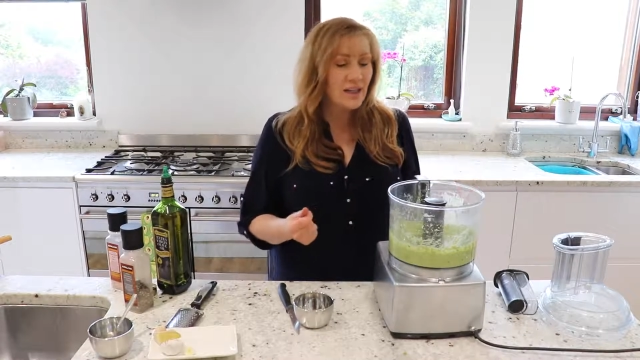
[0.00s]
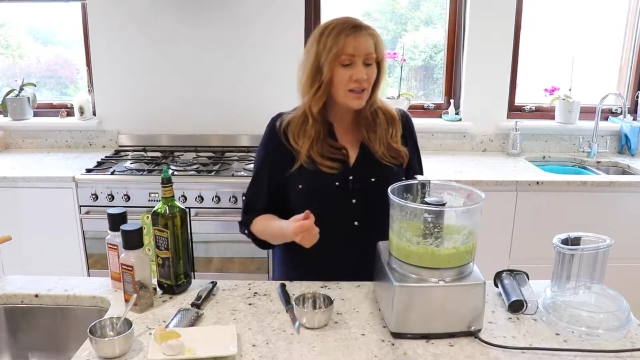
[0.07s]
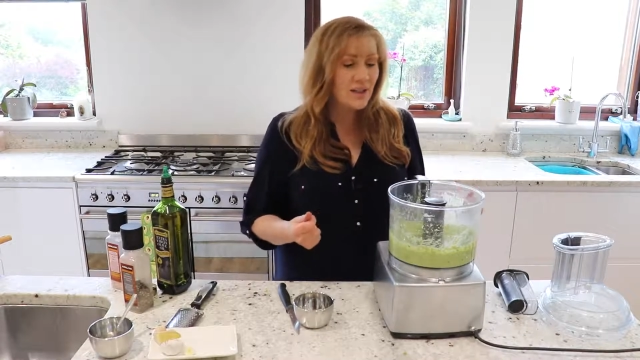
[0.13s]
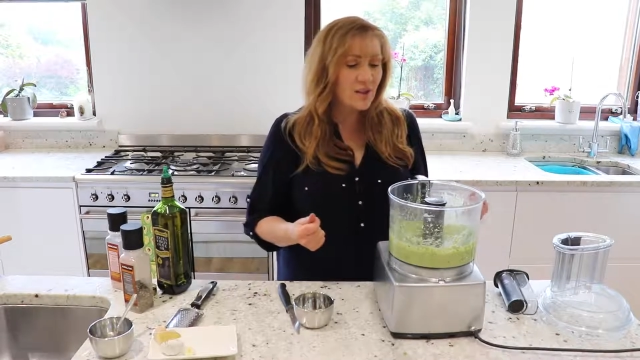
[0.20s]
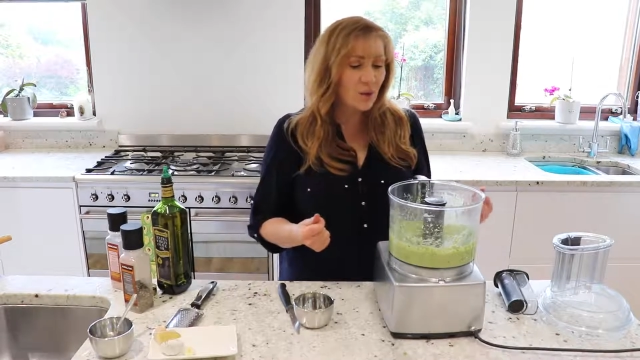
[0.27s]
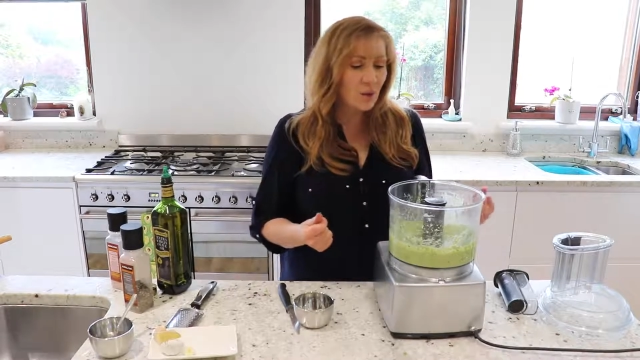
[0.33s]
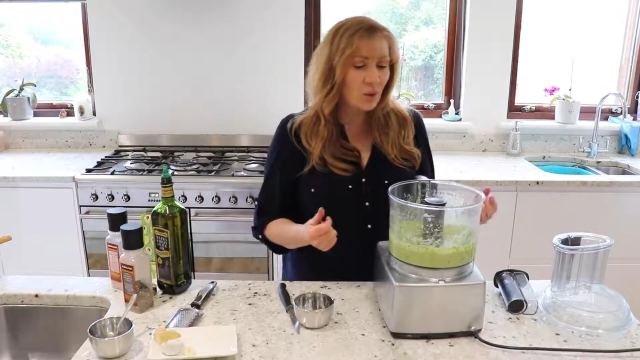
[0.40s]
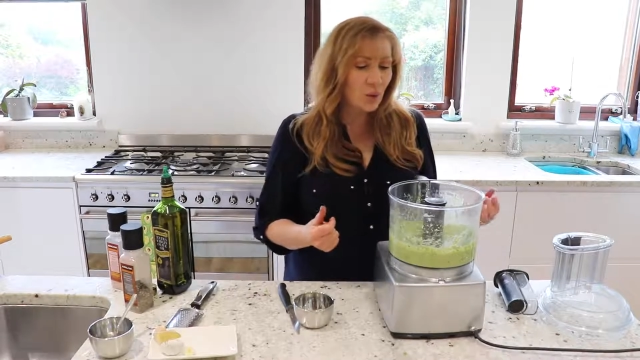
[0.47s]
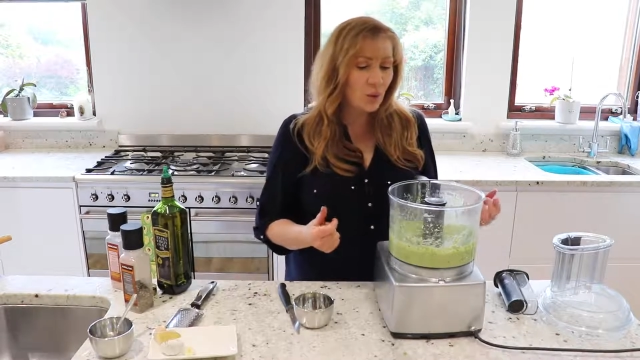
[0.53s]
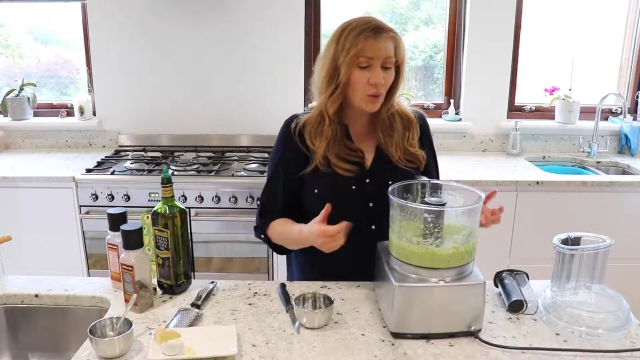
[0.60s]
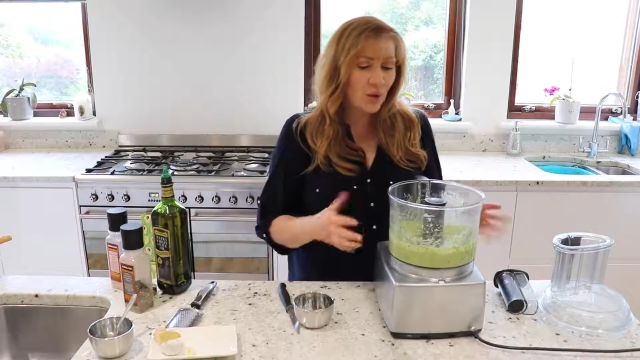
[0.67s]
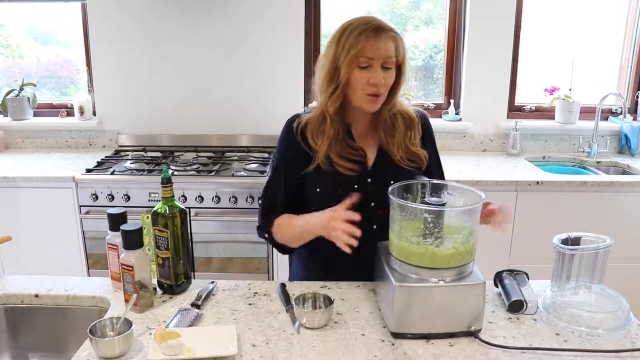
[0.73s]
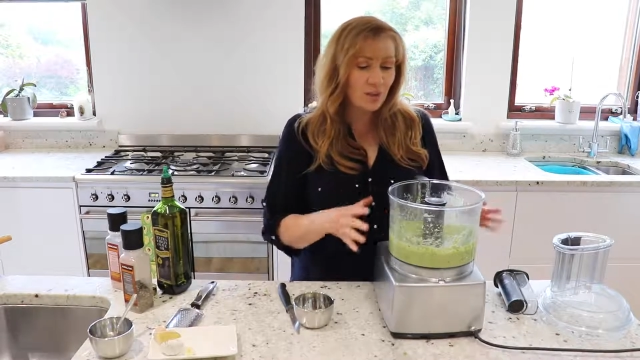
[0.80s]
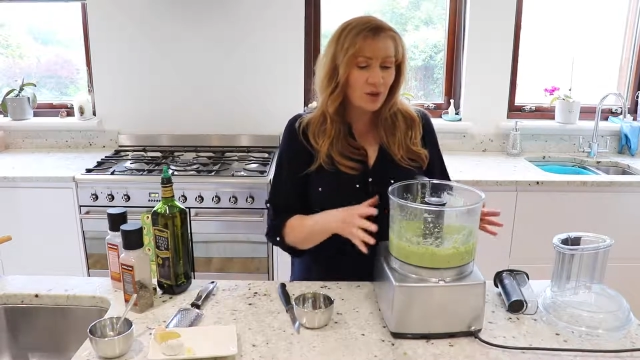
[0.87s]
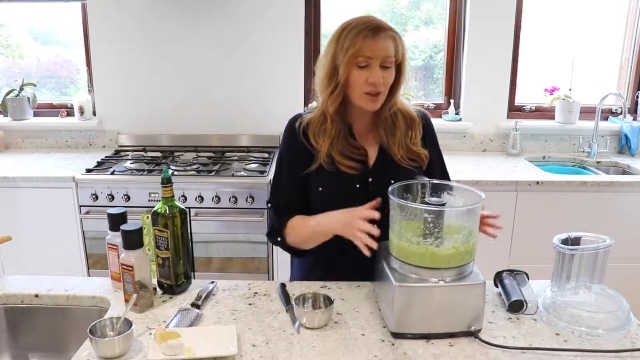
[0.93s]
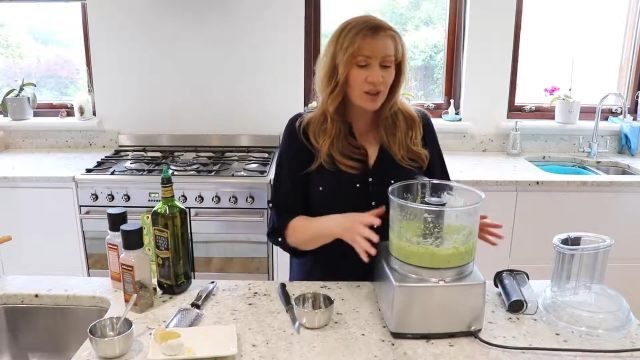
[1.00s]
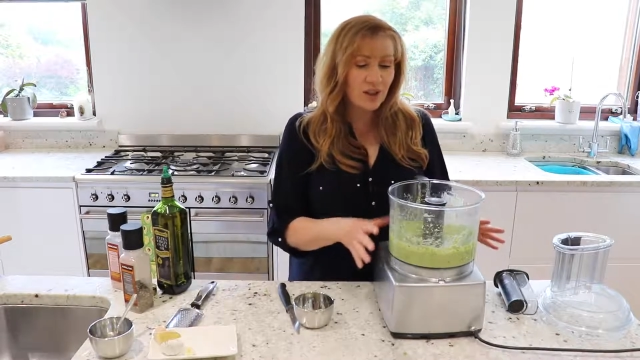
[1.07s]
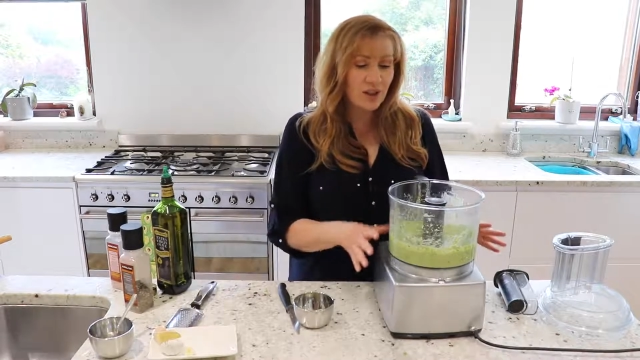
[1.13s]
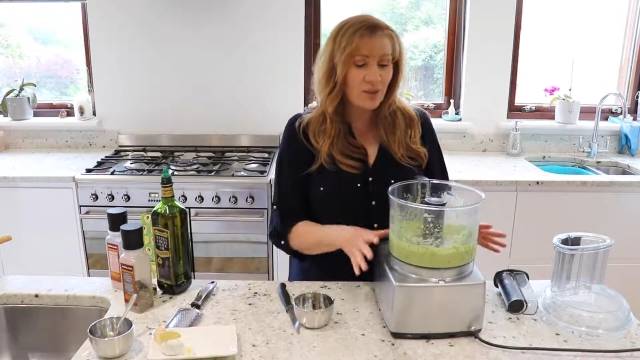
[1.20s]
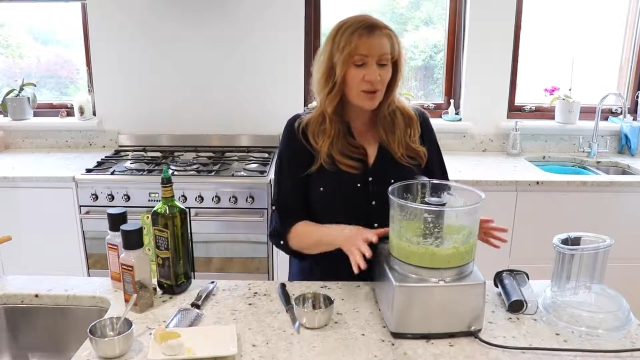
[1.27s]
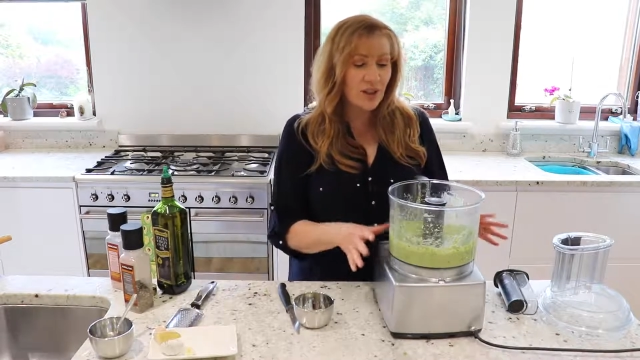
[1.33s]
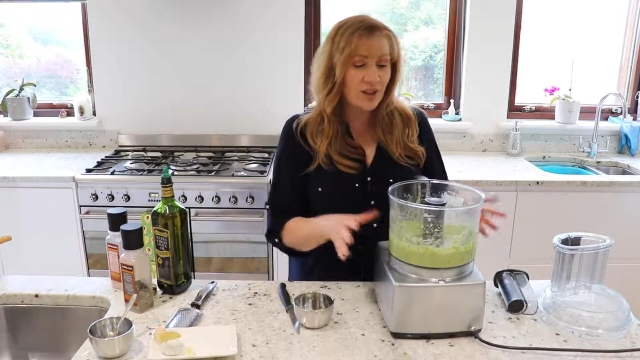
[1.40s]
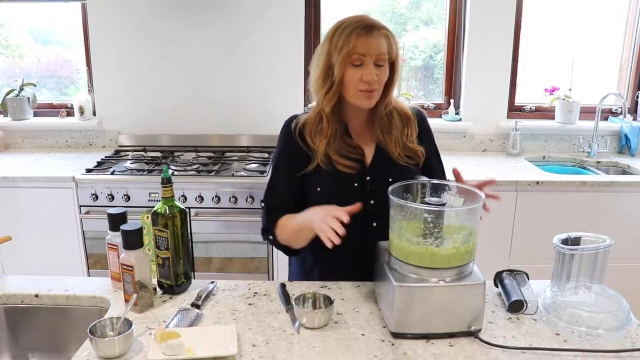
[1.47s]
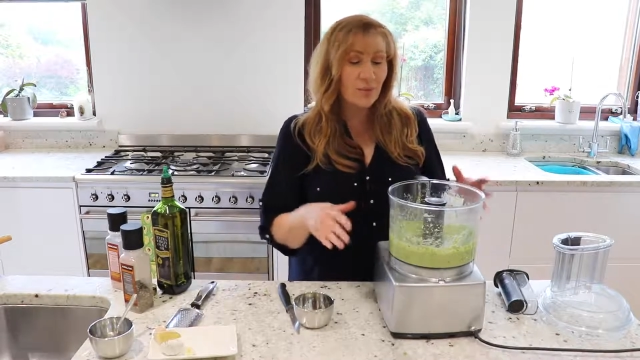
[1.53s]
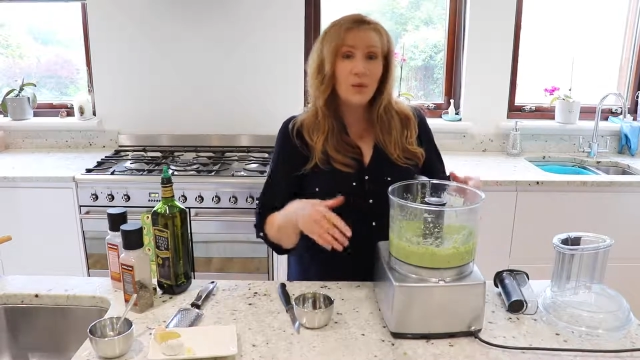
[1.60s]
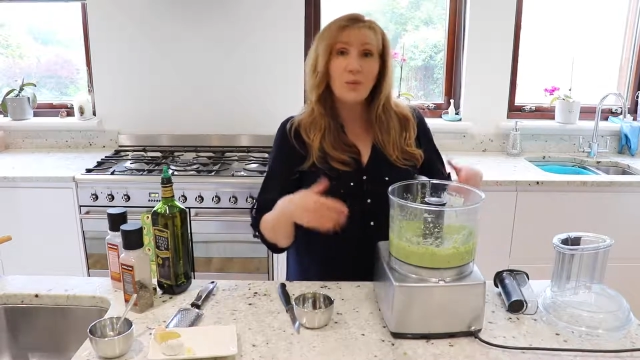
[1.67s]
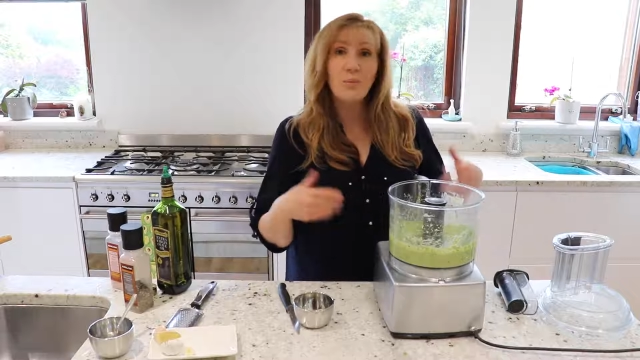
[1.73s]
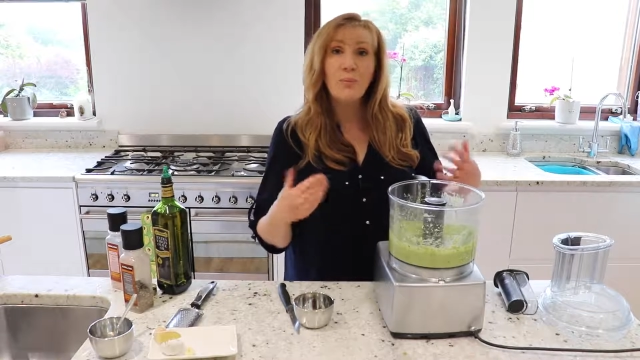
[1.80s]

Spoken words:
So what I'm going to do is I'm going